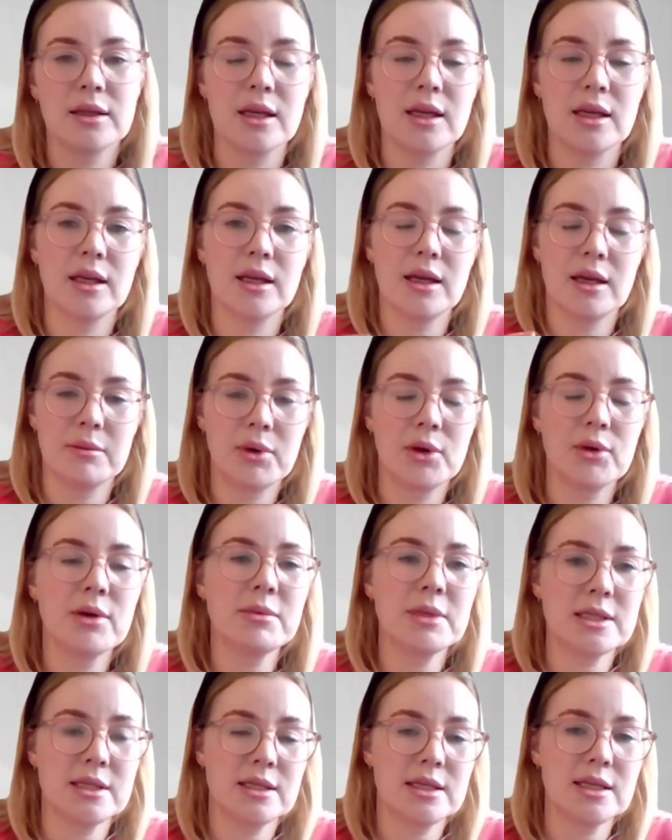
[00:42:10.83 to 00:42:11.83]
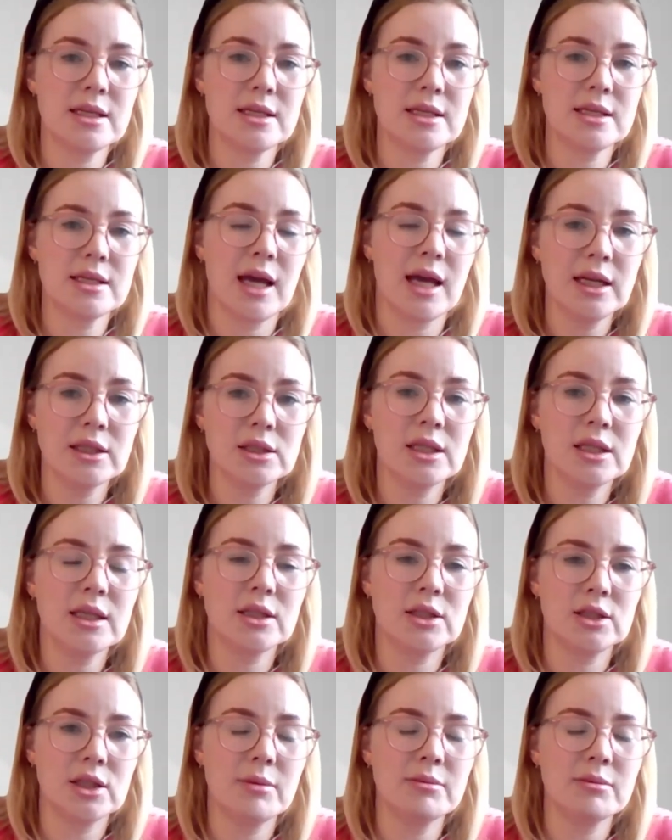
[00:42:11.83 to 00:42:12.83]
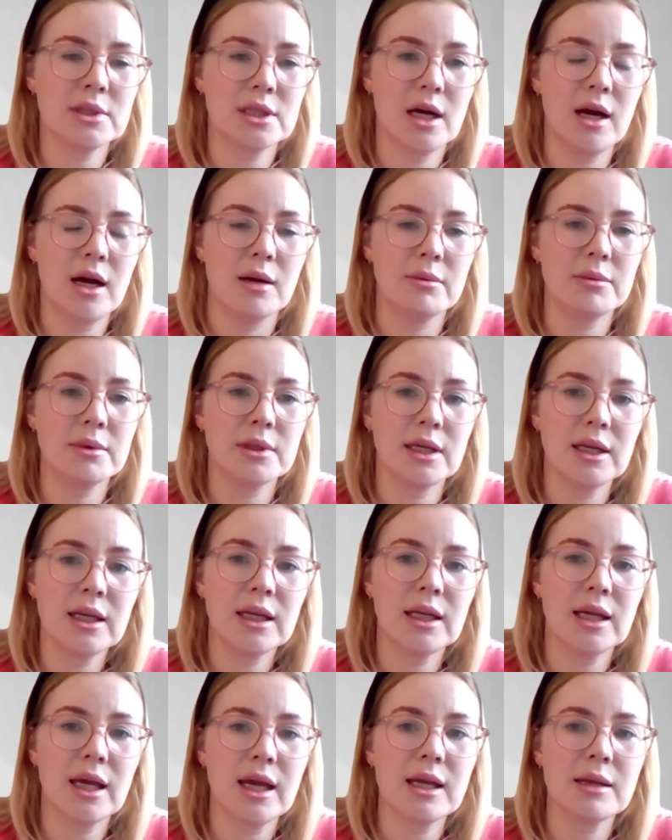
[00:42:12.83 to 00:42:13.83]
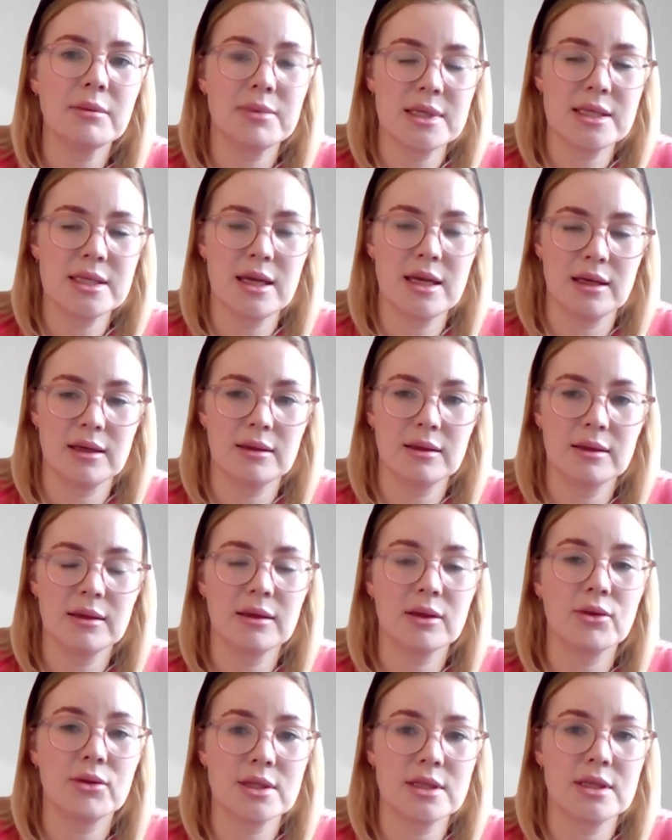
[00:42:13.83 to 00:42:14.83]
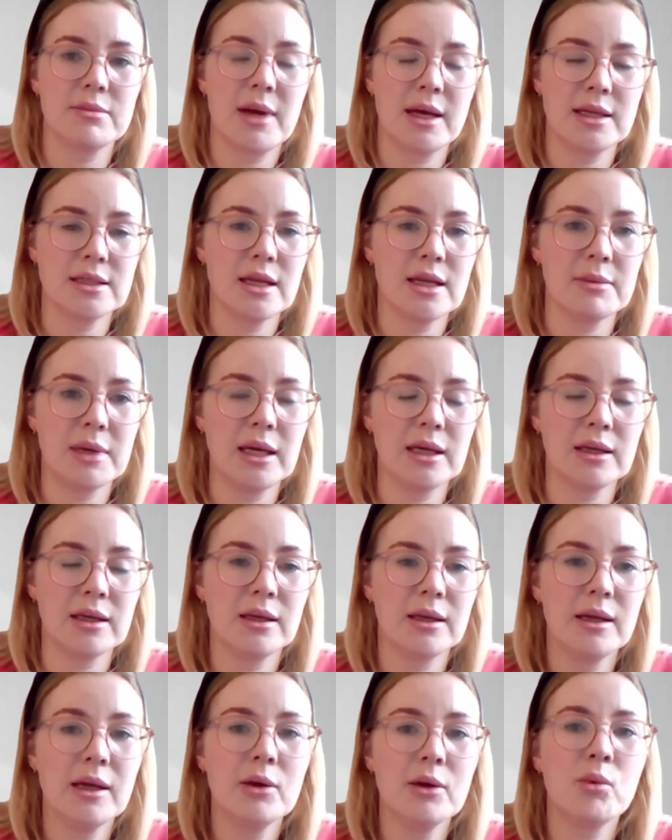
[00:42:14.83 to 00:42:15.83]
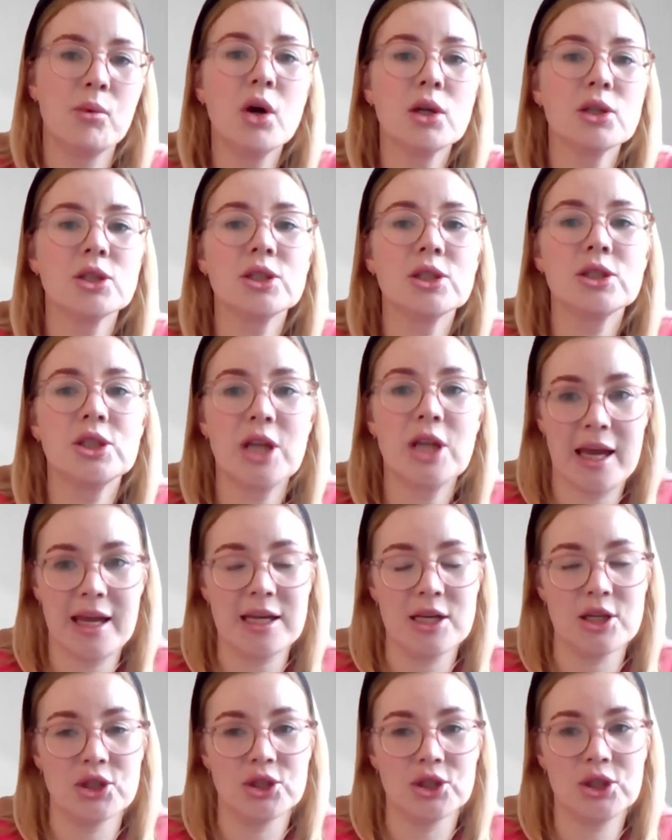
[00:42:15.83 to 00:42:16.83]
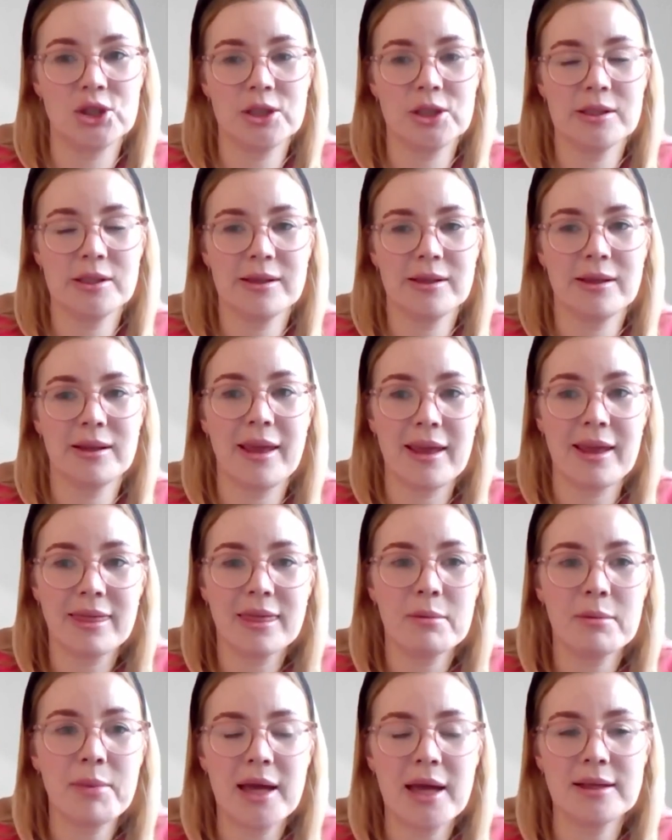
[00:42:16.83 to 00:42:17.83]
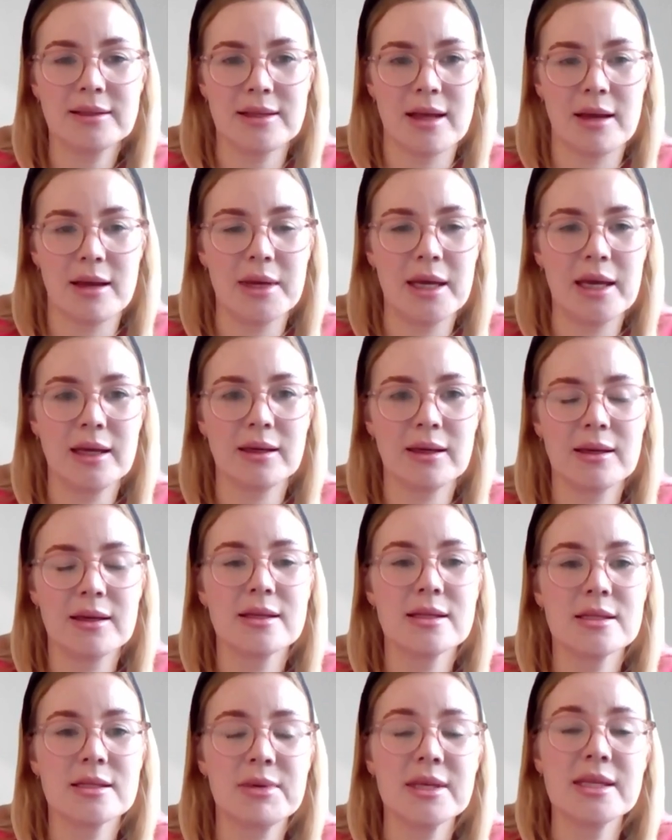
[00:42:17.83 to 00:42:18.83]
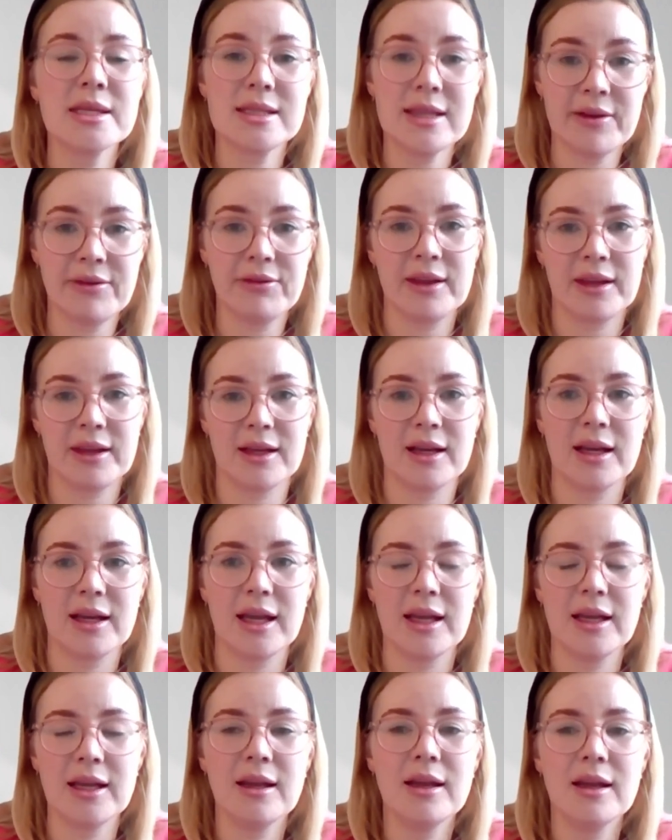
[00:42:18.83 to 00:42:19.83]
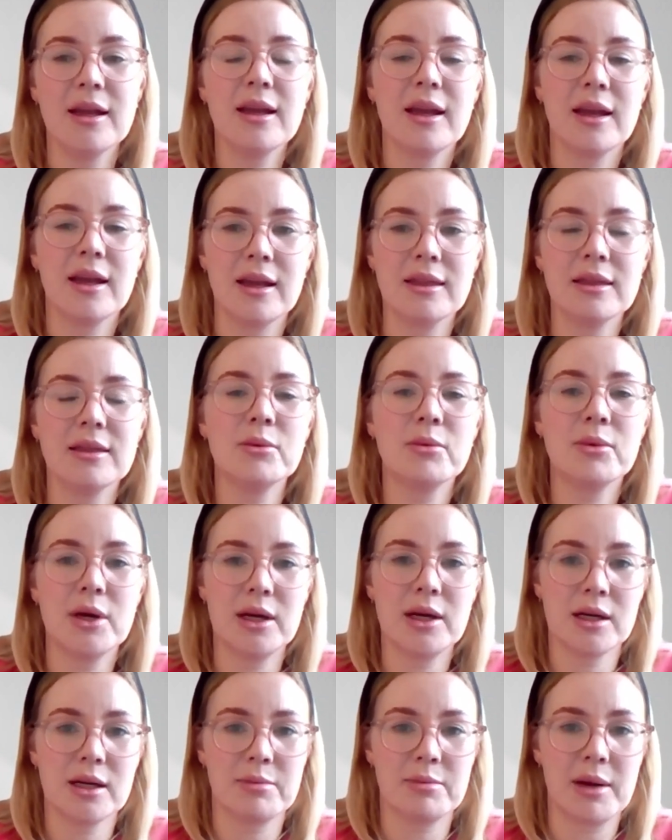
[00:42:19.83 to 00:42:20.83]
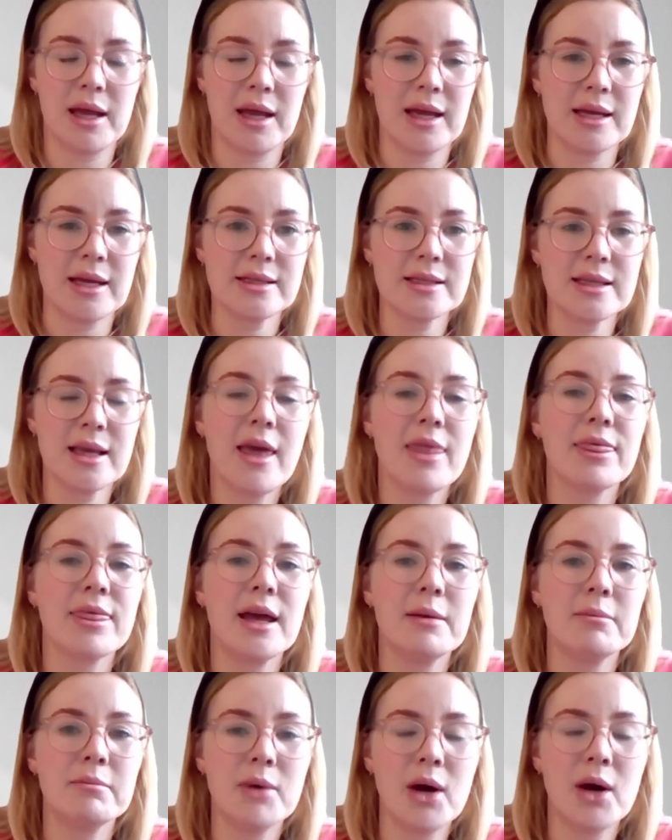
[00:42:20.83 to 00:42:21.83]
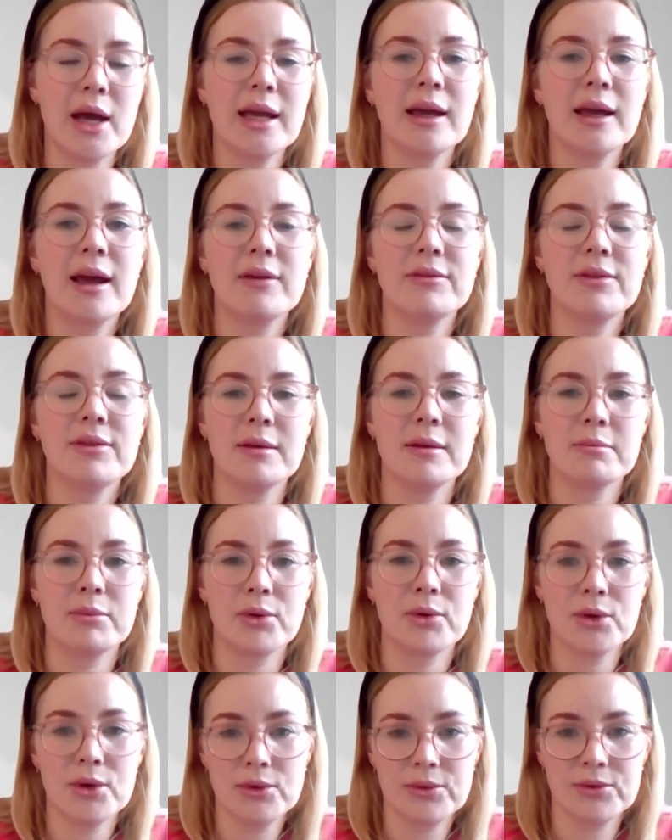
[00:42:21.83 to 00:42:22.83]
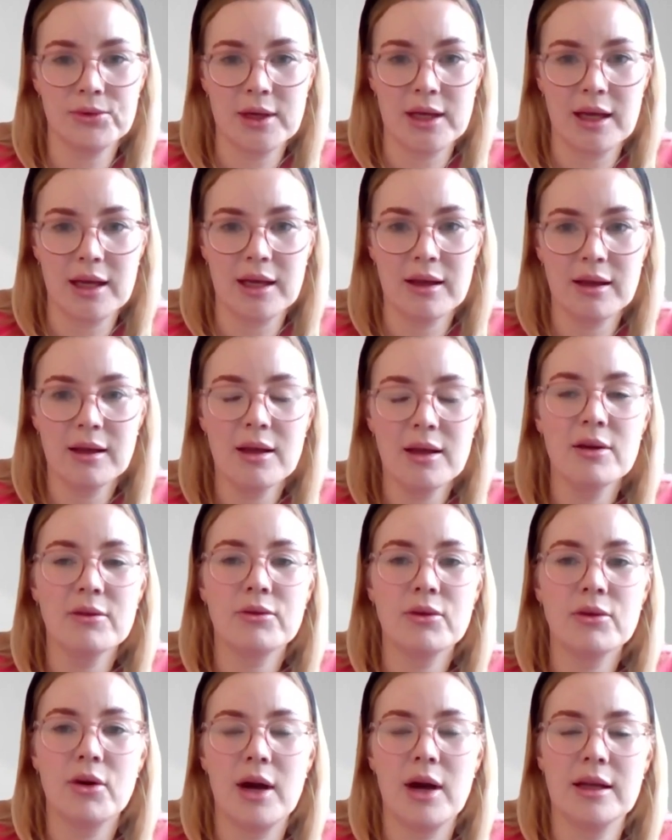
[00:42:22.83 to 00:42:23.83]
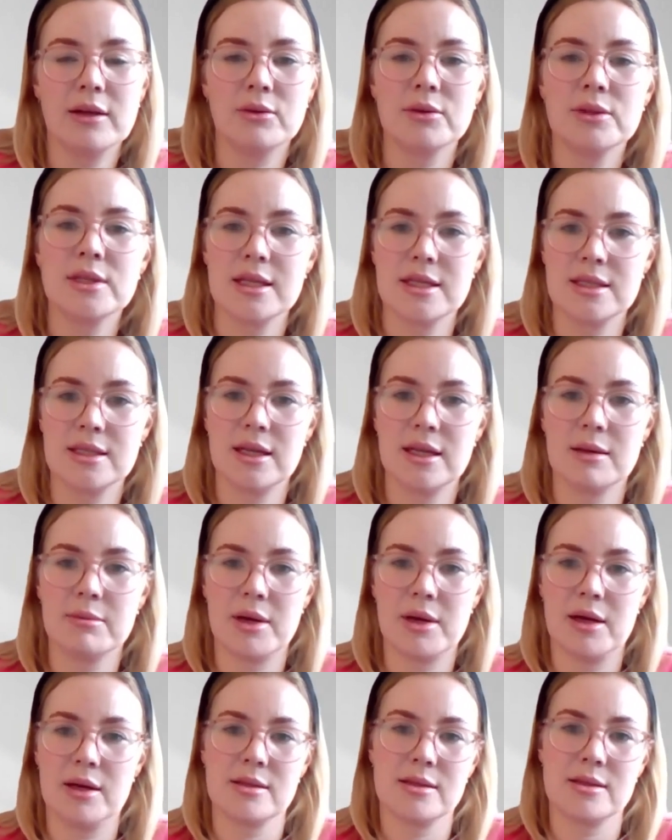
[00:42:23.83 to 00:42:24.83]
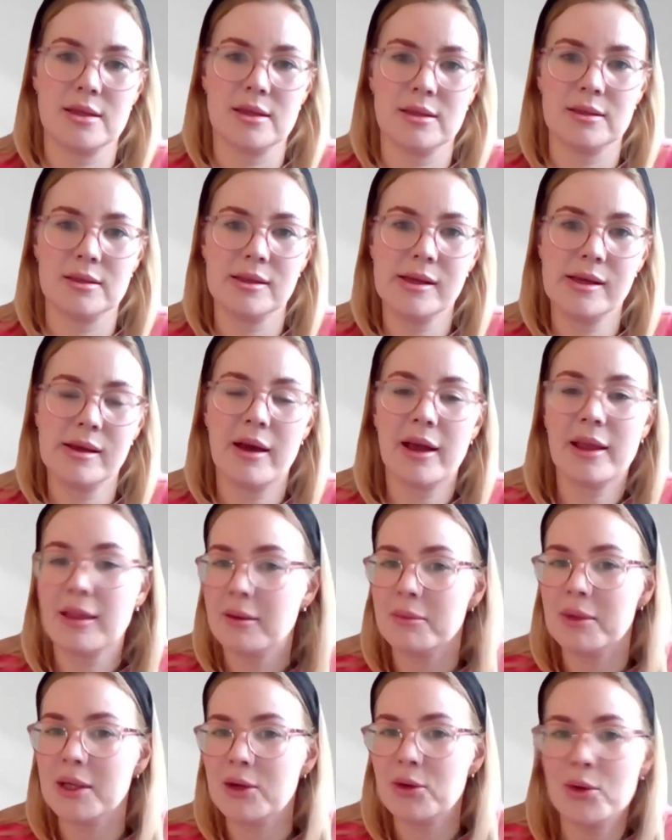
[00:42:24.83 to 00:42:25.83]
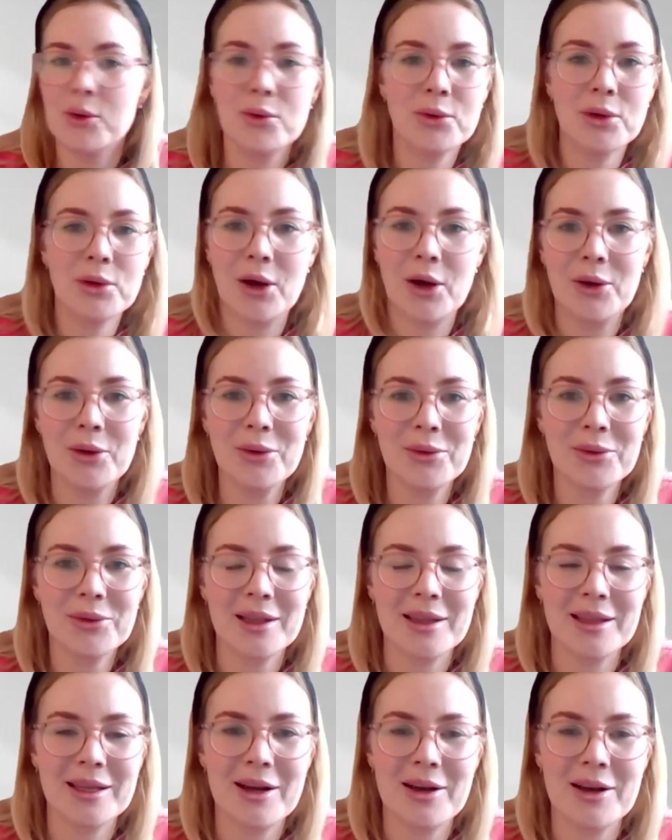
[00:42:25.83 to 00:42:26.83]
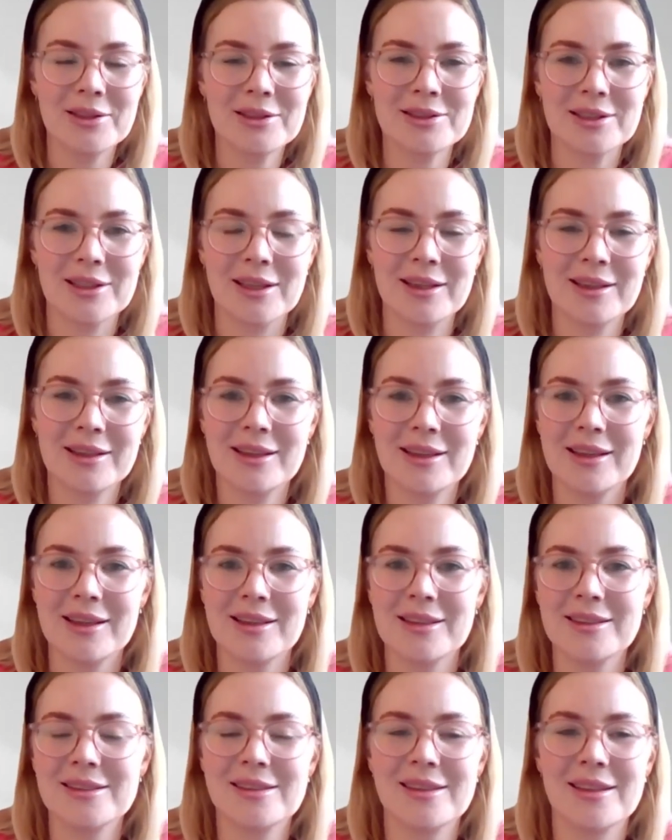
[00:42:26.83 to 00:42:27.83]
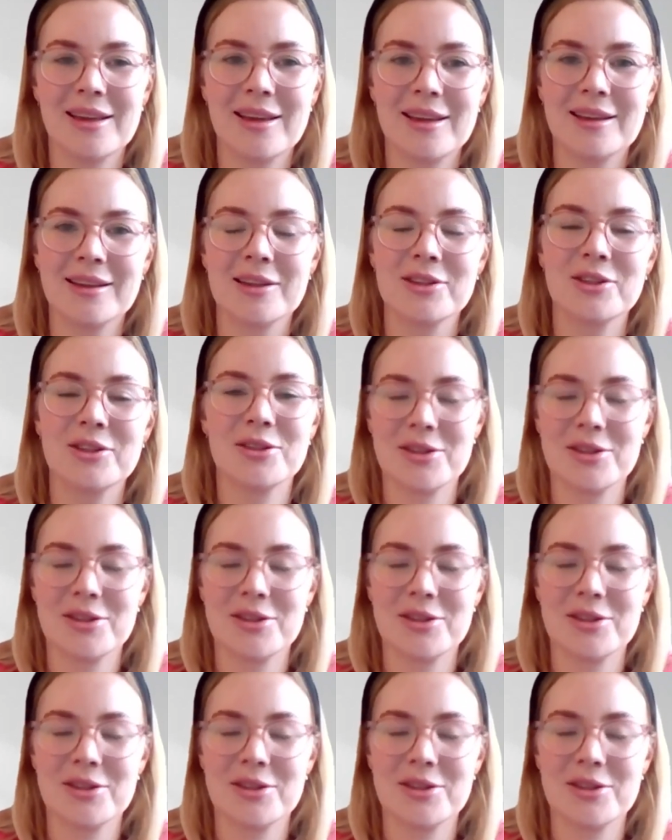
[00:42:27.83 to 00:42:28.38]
the employment statistic actually jumped up nearly 8% across the pandemic. What changed in the pandemic, specifically in the workplace, that might have improved it for an autistic person? I think we all know that the answer is that